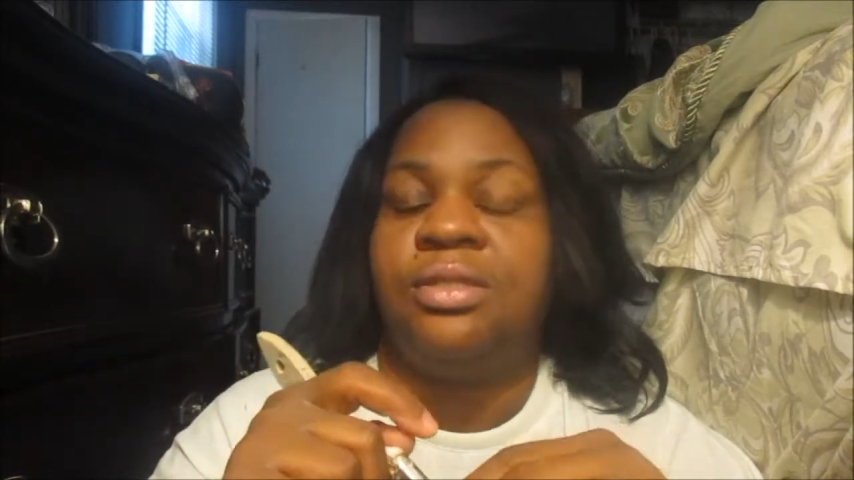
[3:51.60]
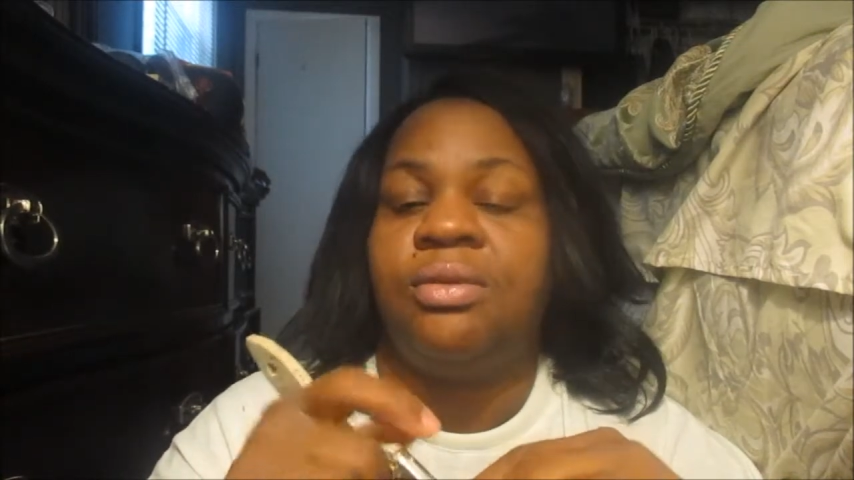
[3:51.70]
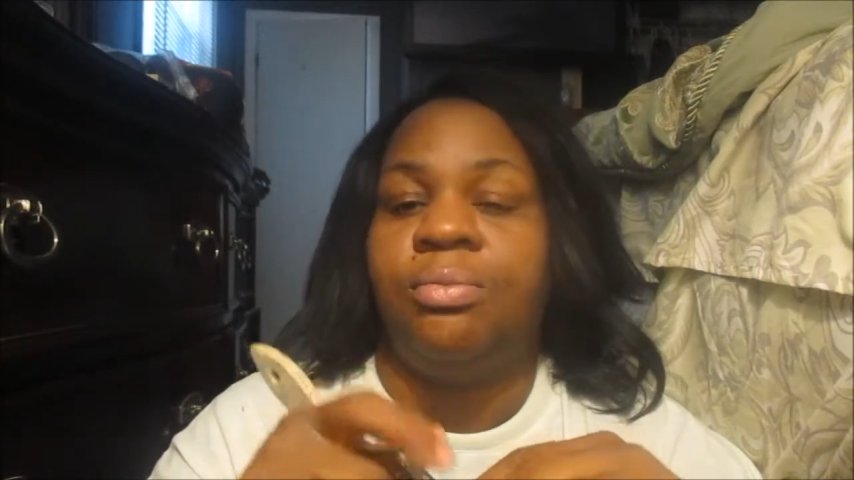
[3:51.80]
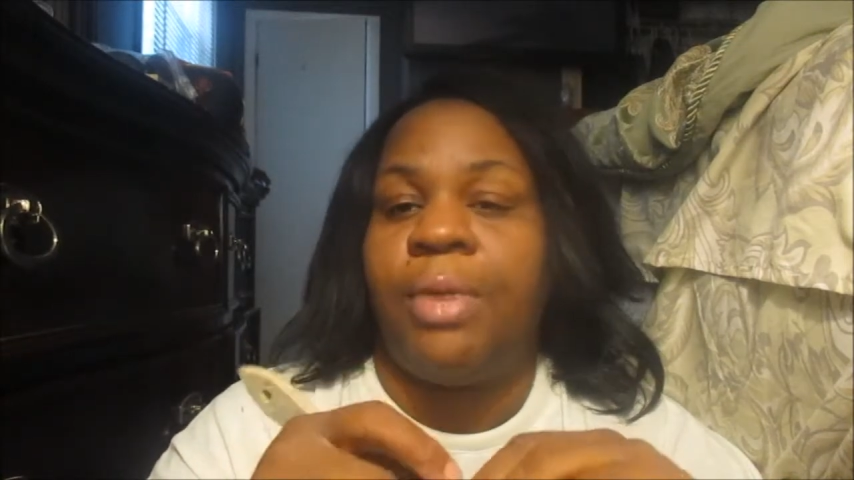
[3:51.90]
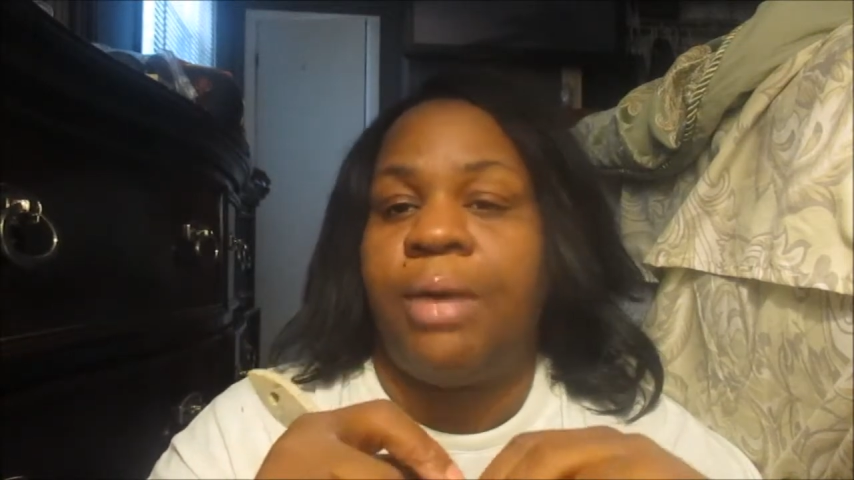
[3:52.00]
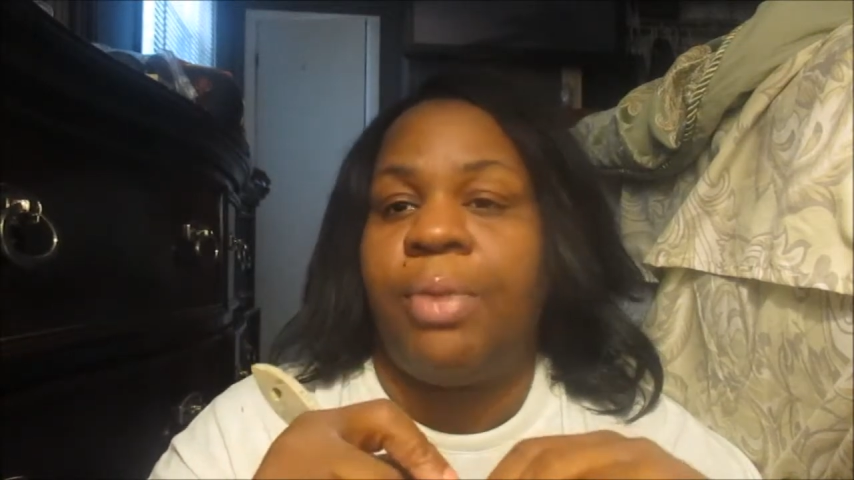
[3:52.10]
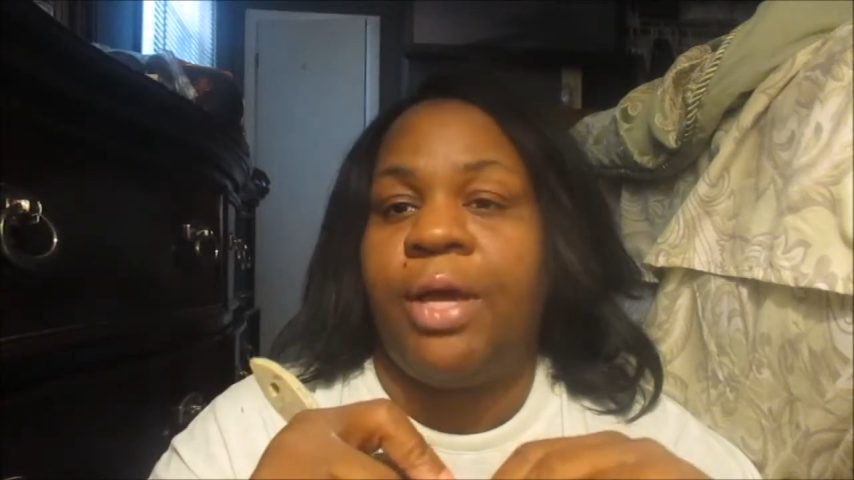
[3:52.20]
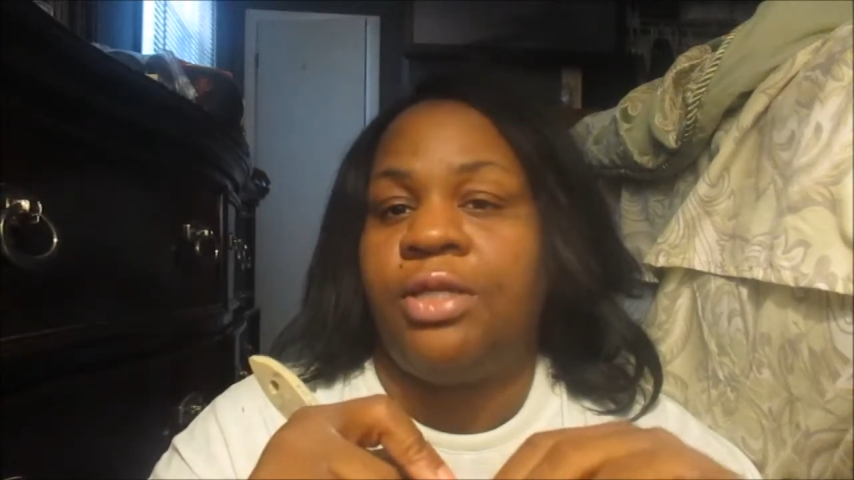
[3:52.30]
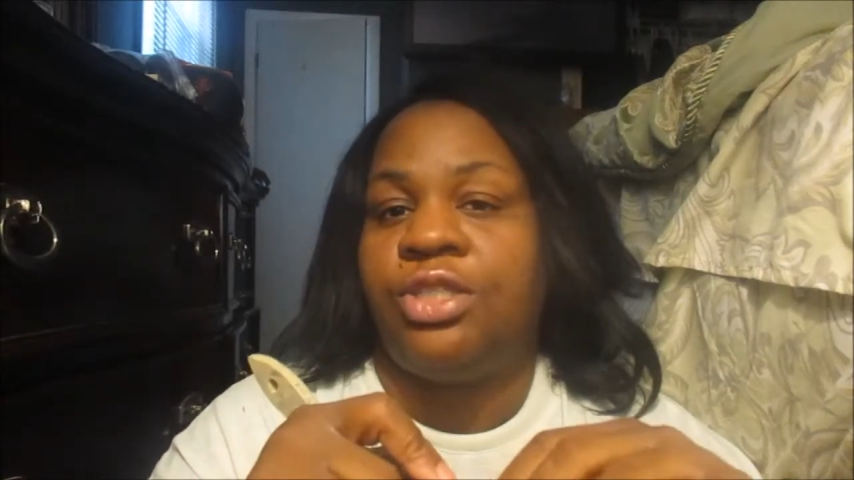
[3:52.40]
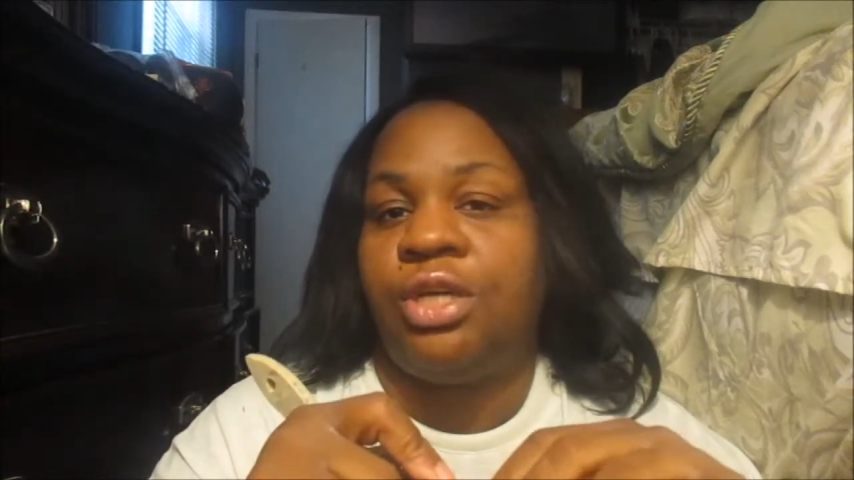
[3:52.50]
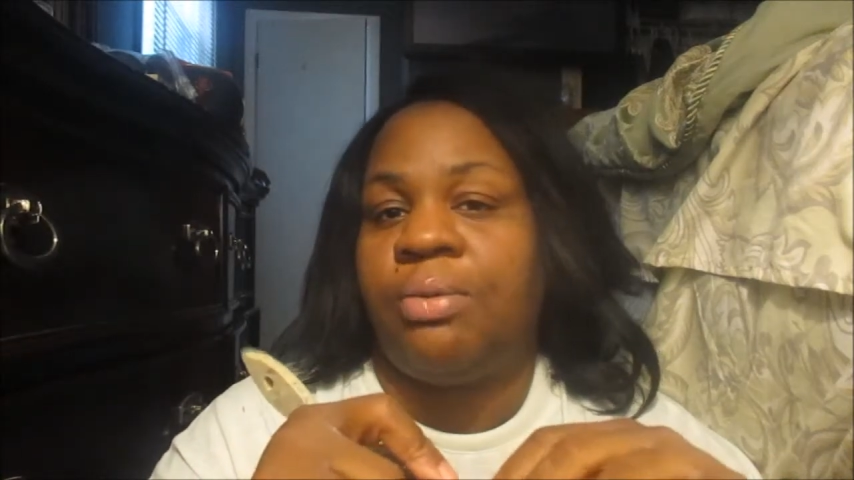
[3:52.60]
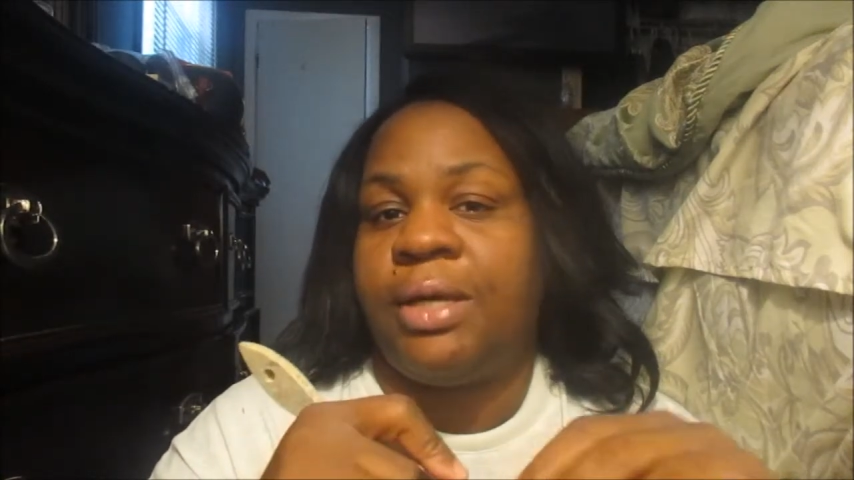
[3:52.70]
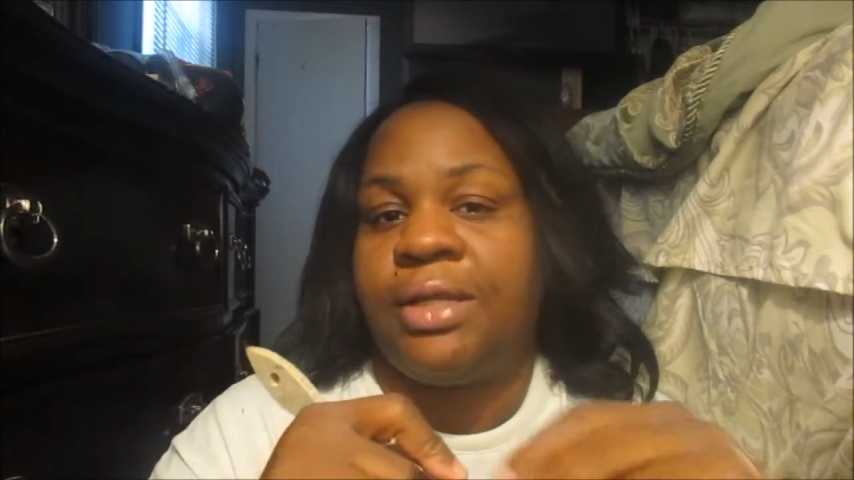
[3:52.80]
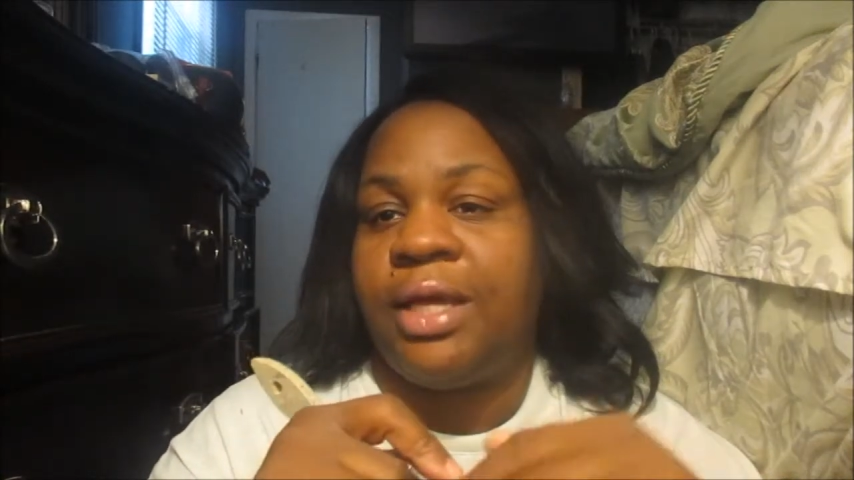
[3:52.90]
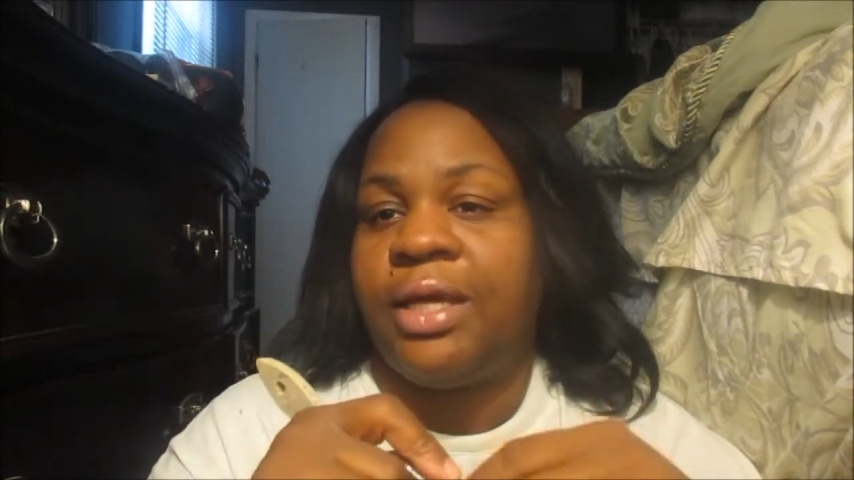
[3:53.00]
my paint job, I
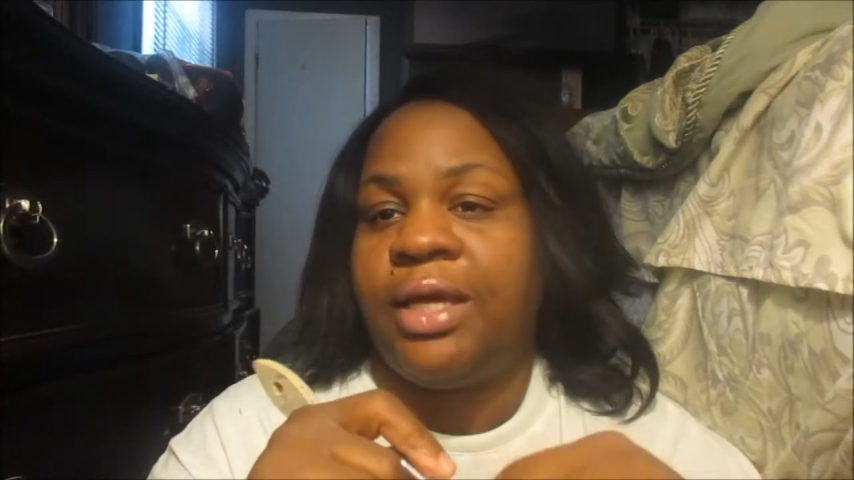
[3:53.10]
think